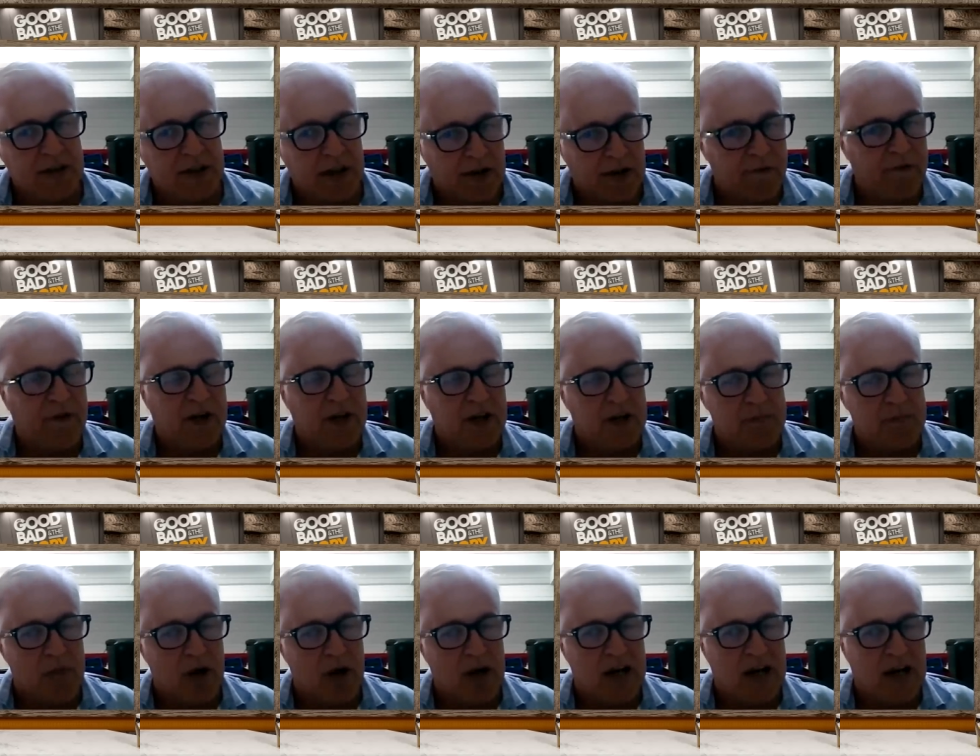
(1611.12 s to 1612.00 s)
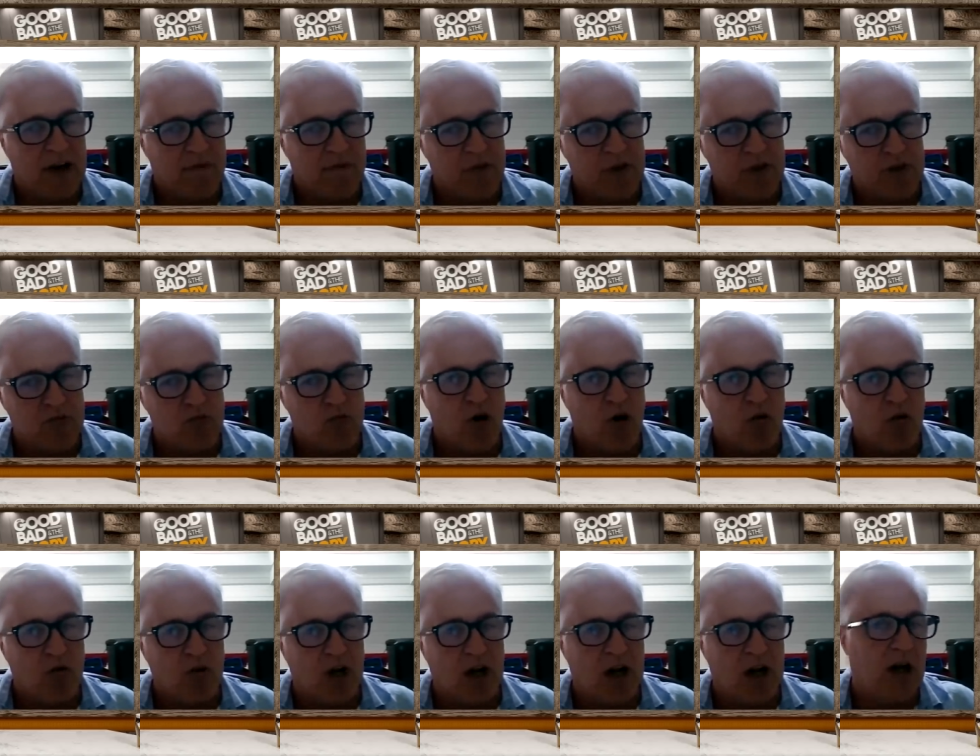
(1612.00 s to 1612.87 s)
I feel he might have this
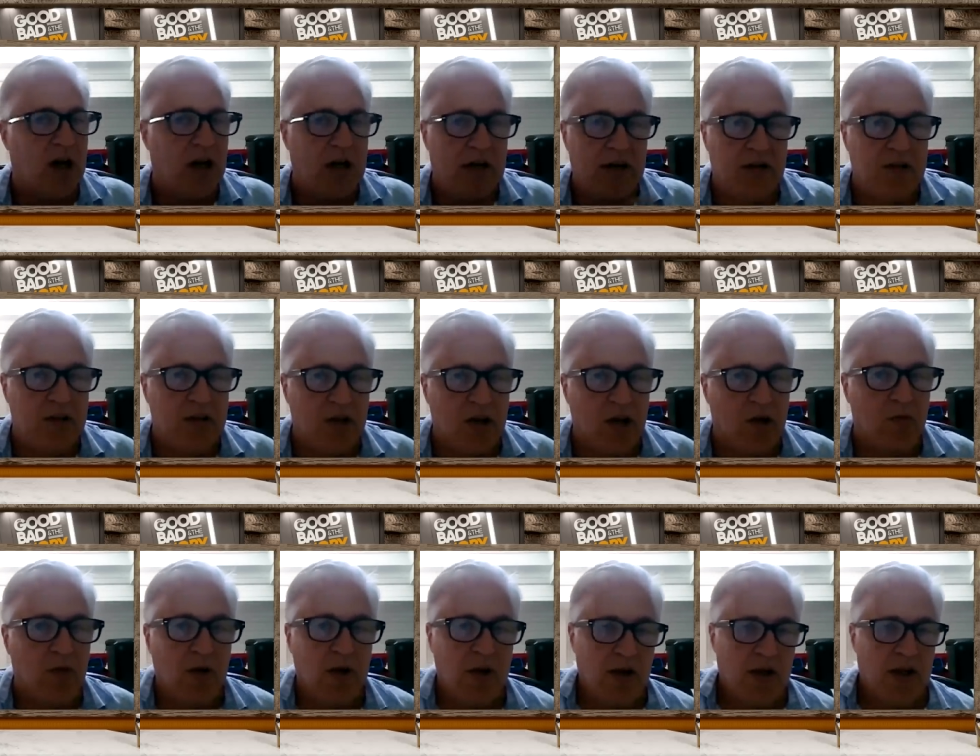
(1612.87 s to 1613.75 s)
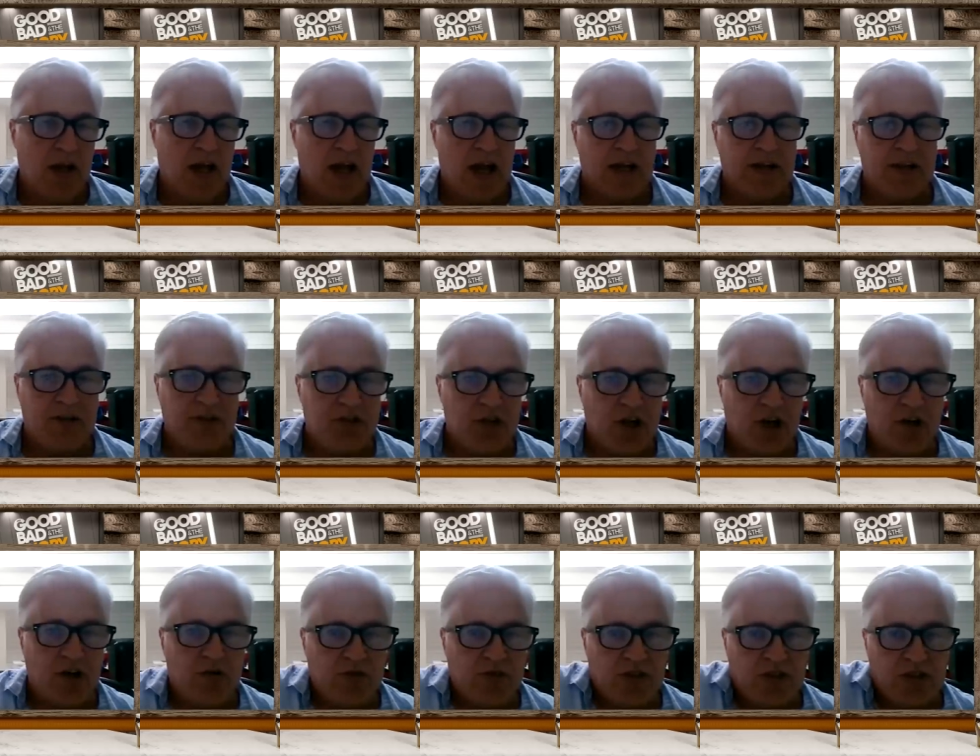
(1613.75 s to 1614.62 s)
wrong. You know, Eddie
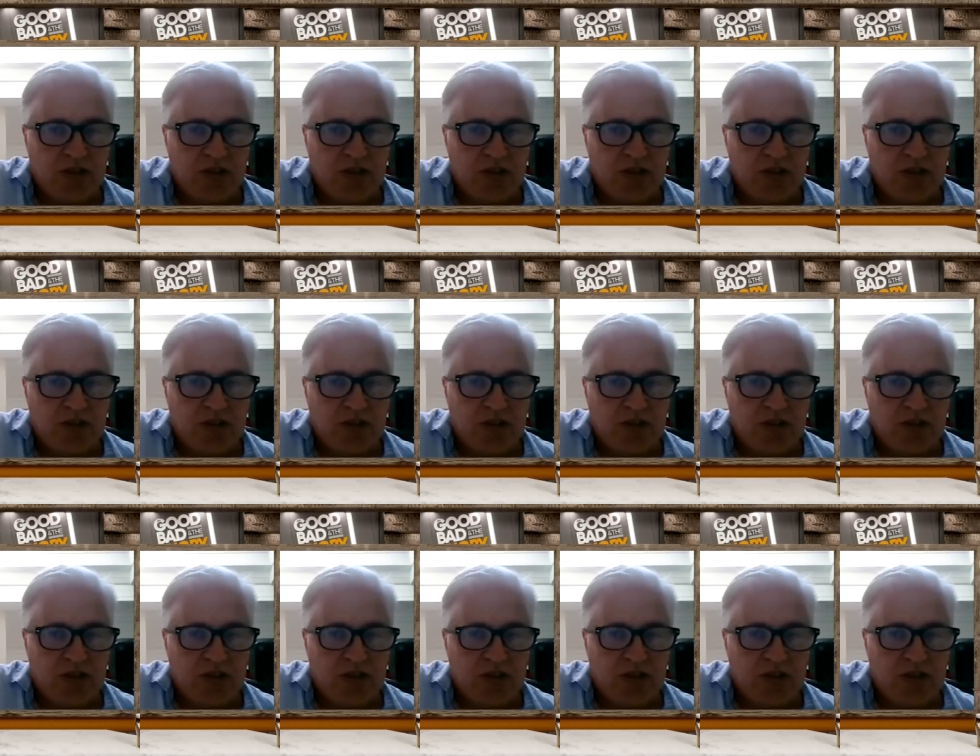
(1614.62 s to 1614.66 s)
Jones